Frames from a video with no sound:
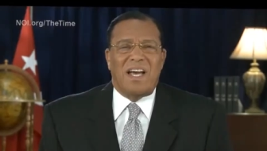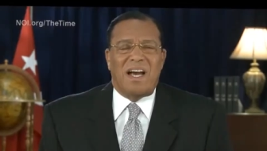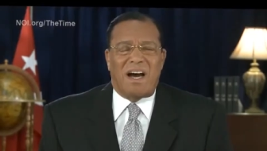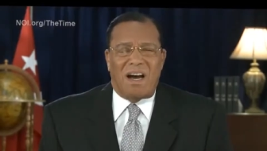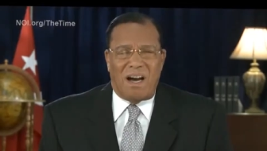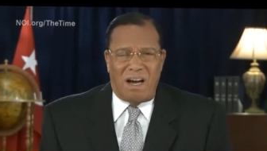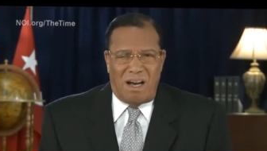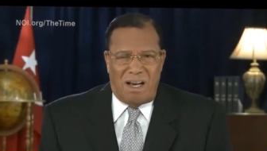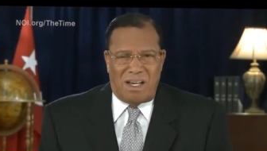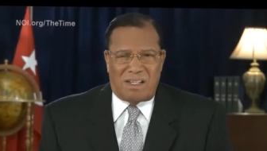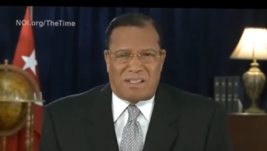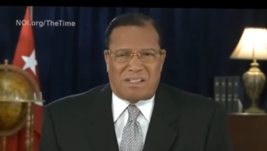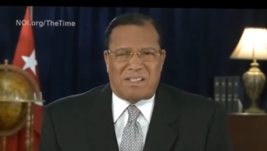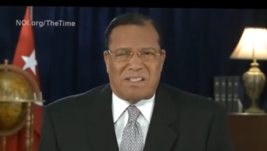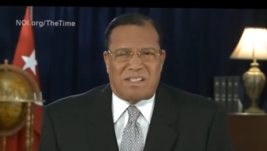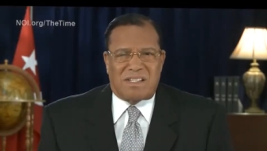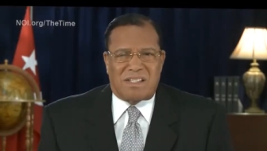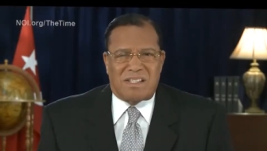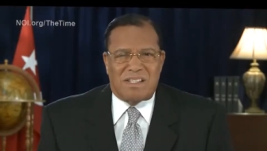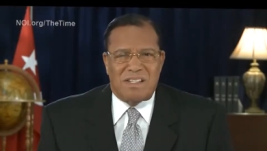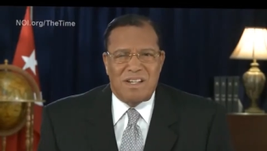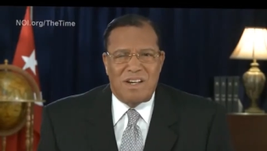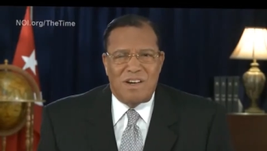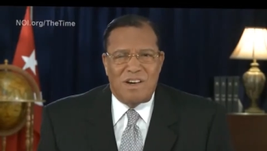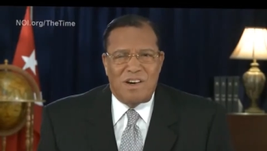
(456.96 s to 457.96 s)
the
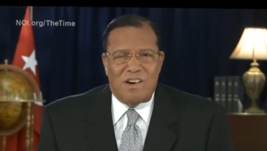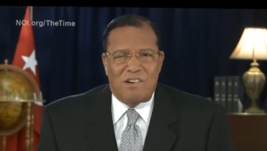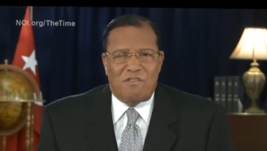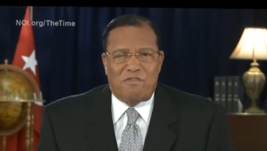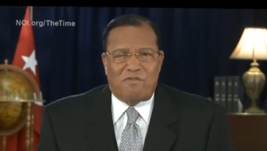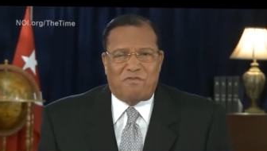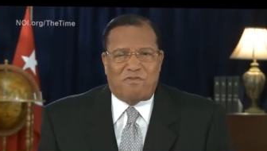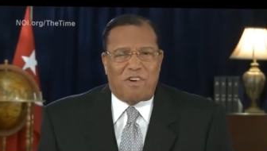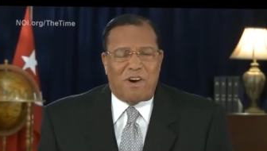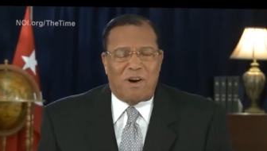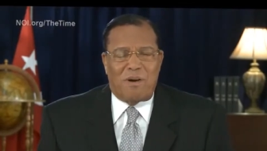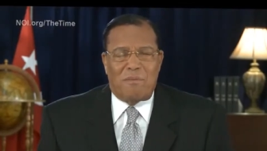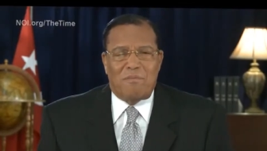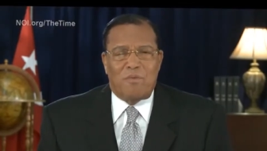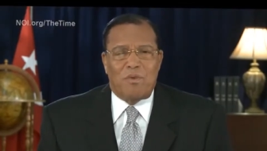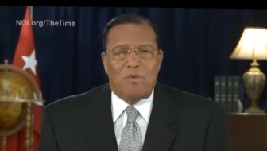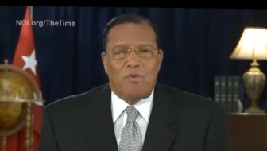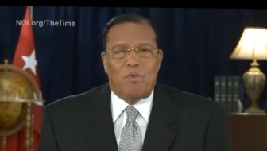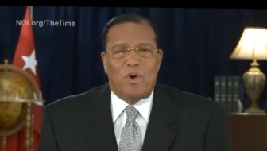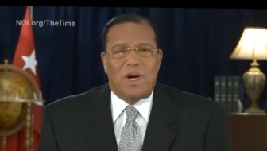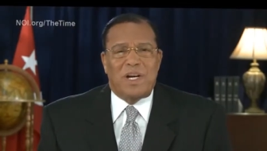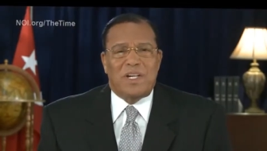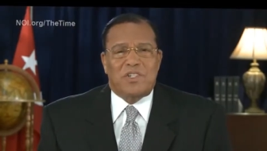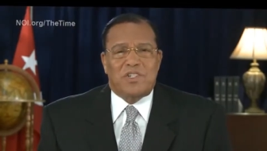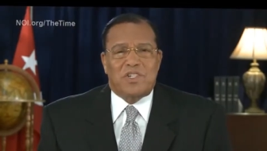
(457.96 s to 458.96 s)
us
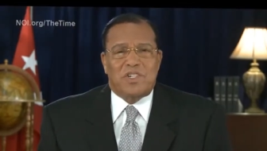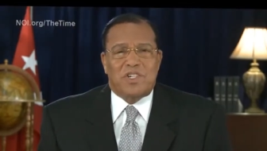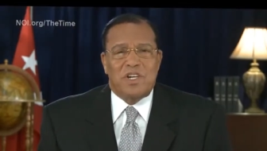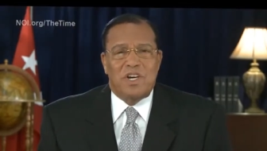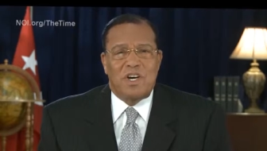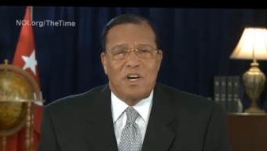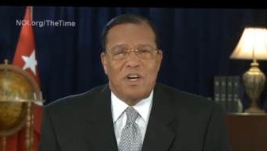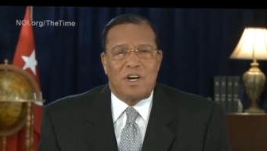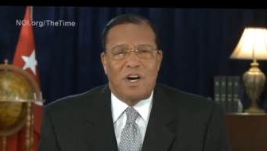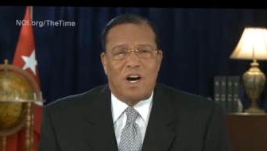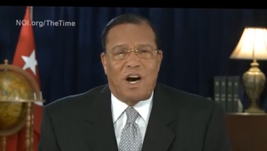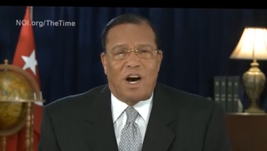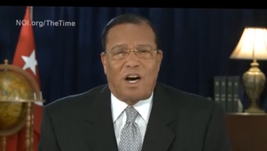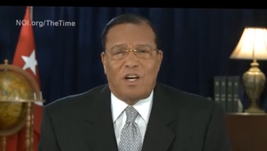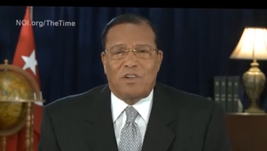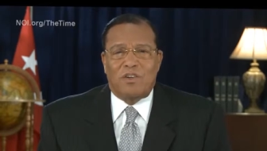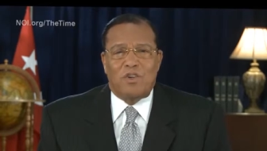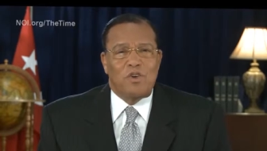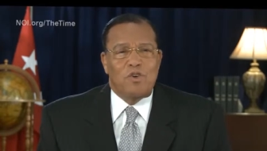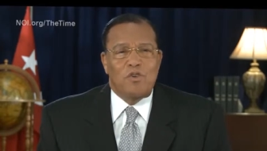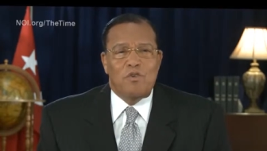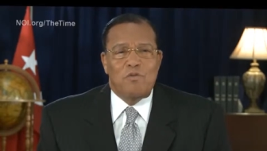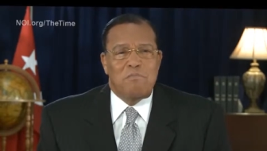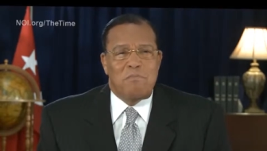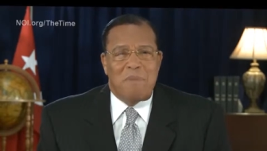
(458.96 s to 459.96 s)
from which a
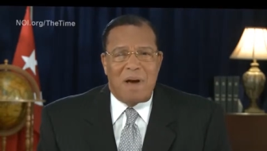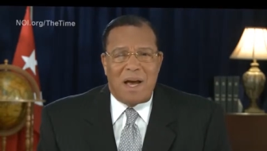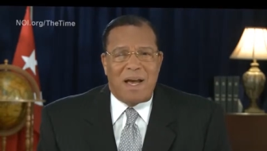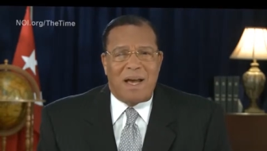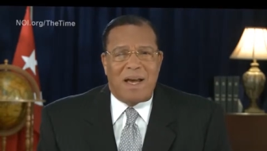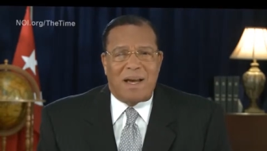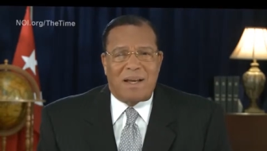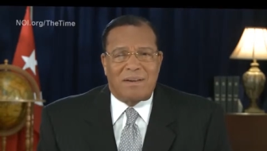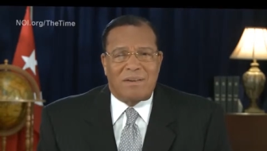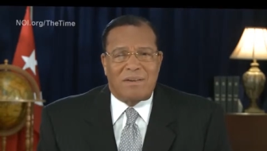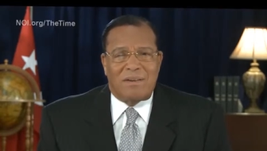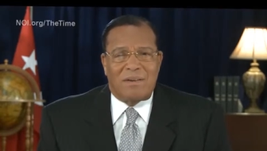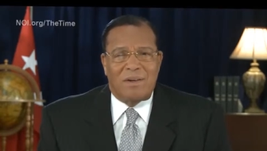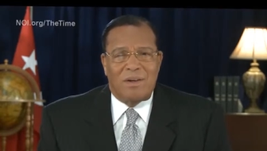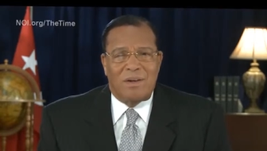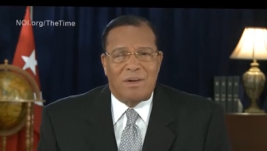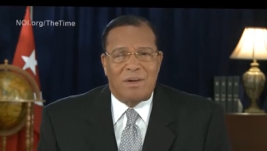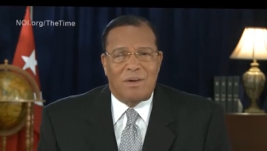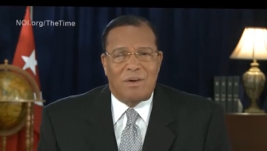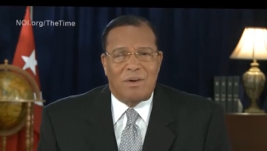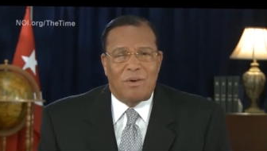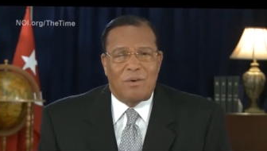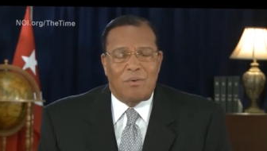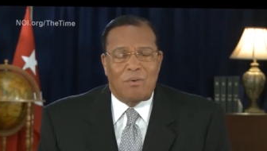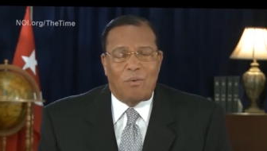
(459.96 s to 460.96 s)
new man
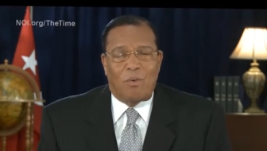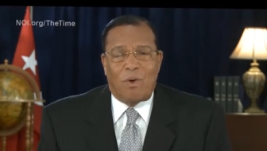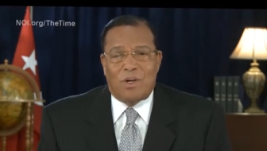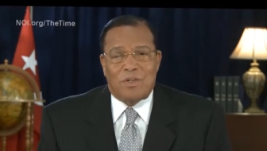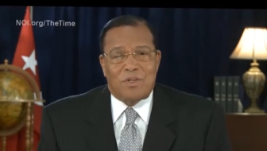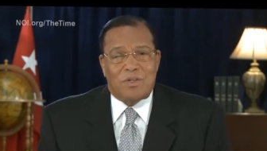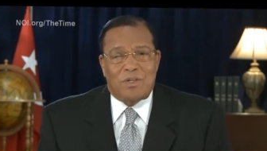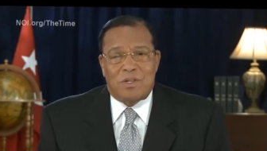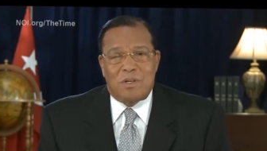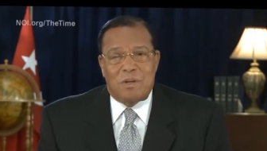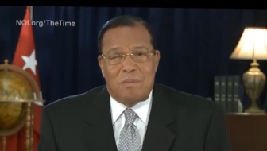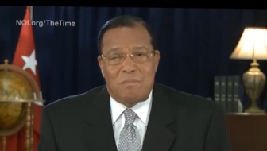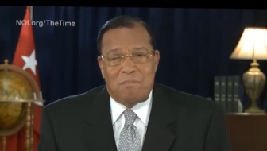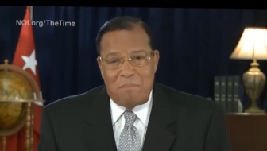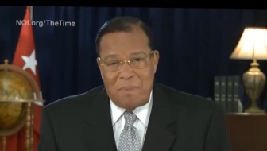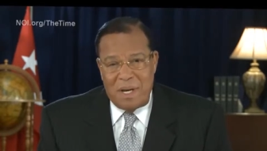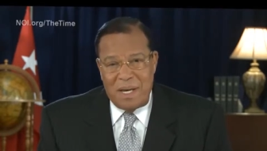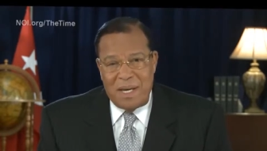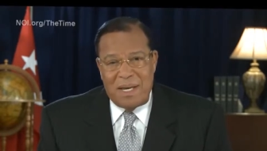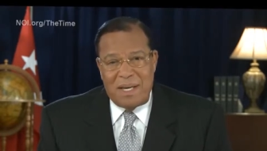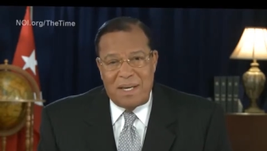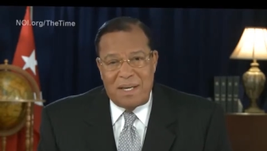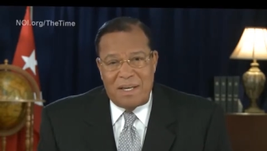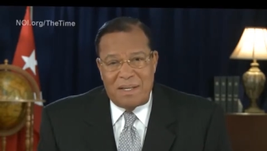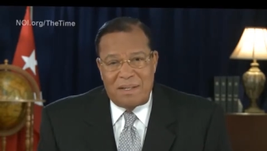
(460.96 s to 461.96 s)
was
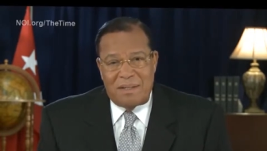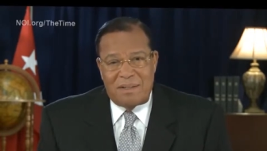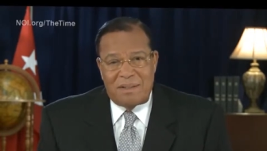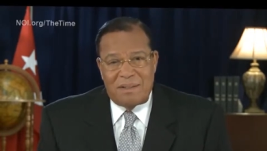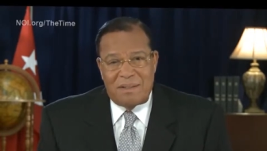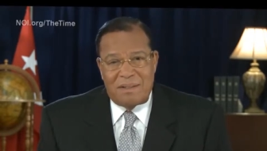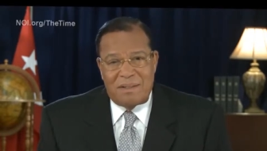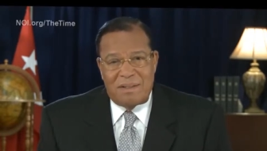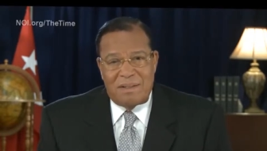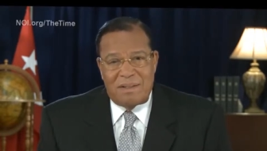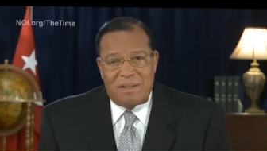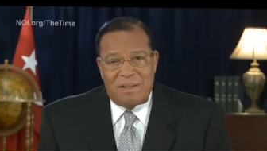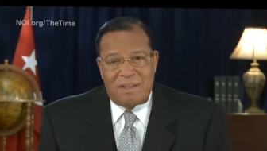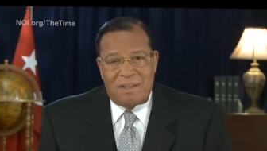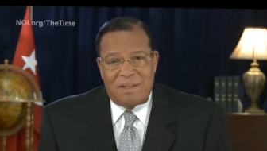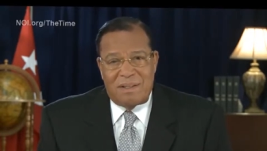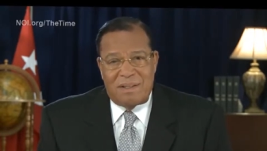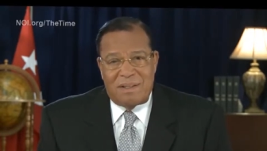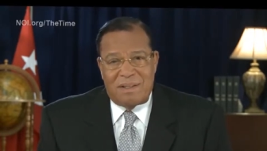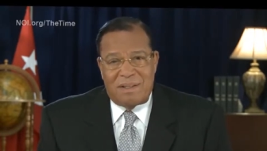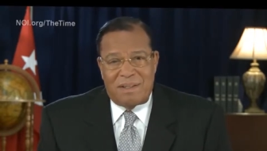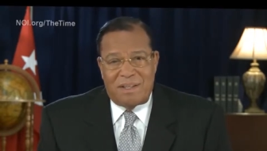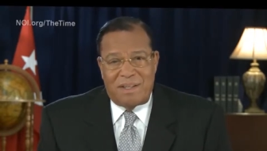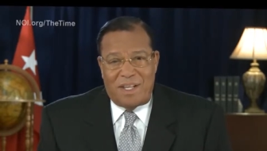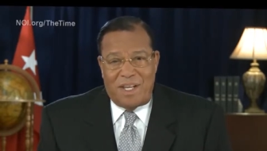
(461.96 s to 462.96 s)
made?
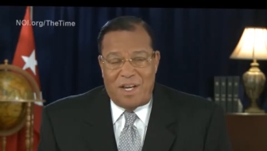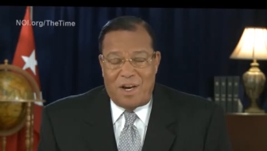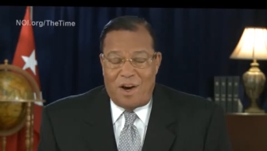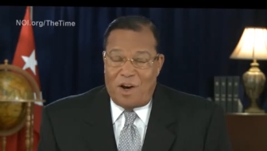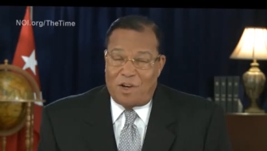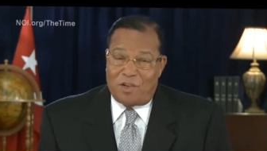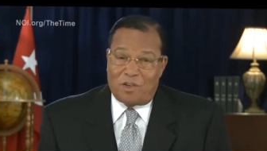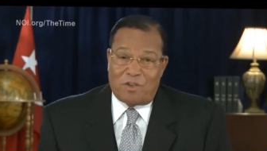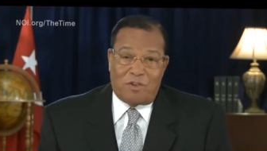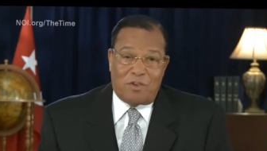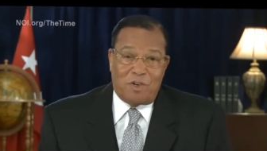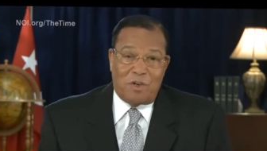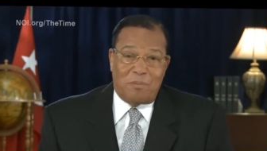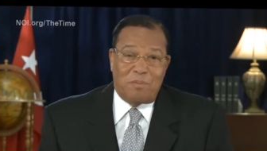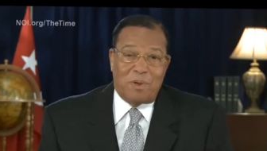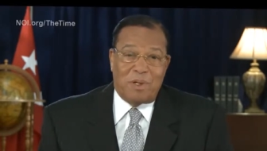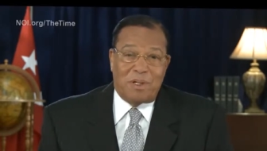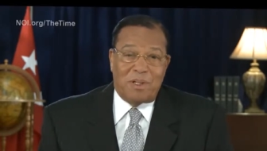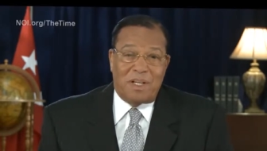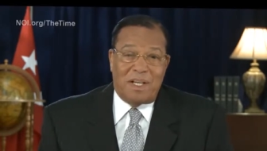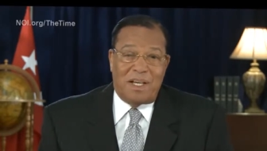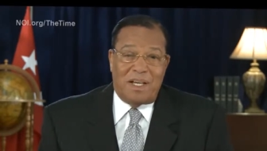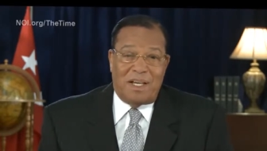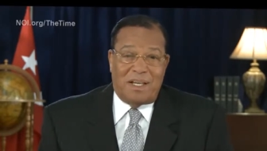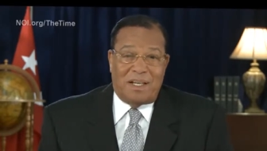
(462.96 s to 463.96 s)
The
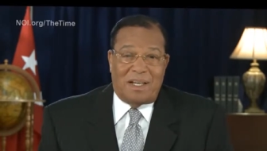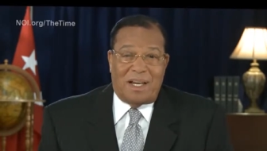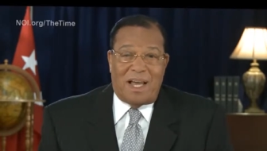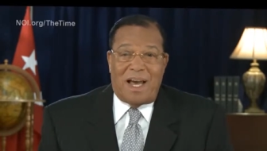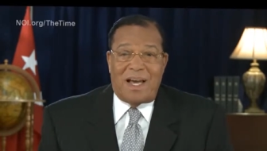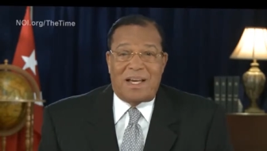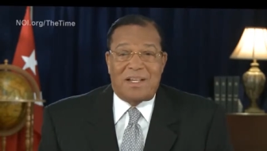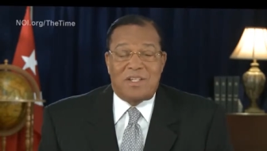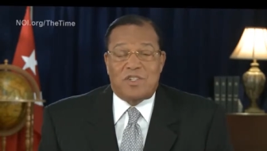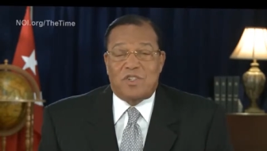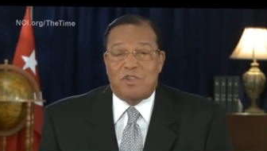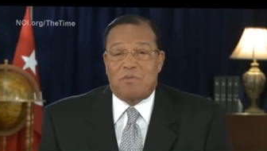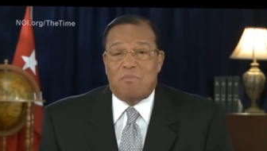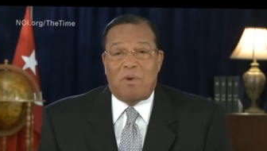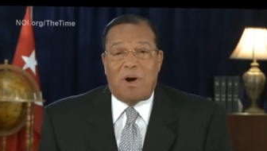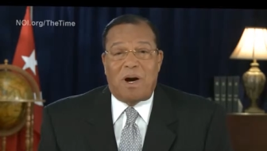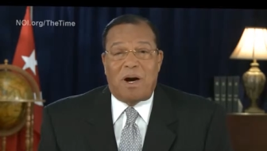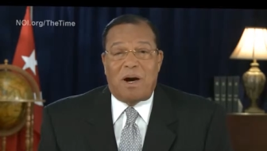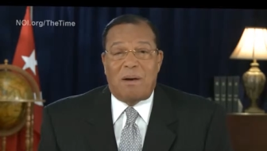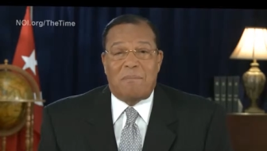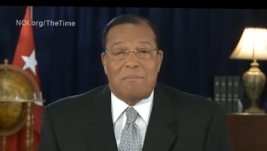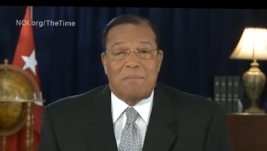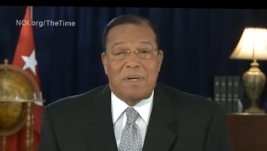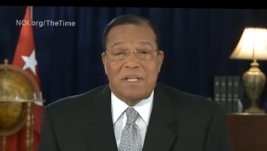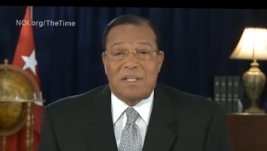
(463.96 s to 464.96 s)
Honorable Elijah
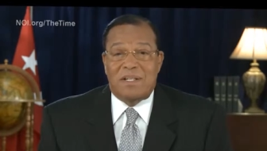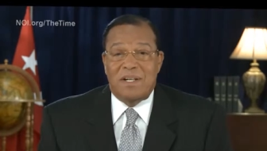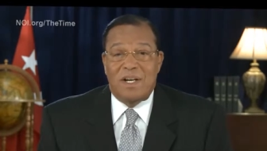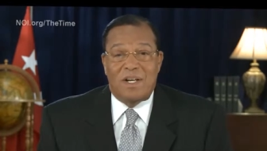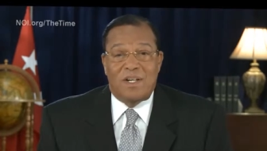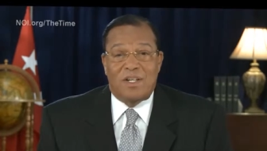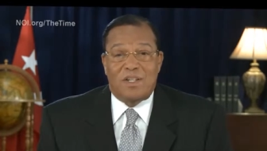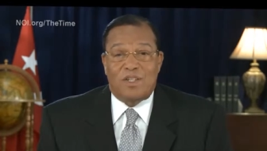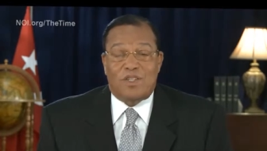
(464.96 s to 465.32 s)
Muhammad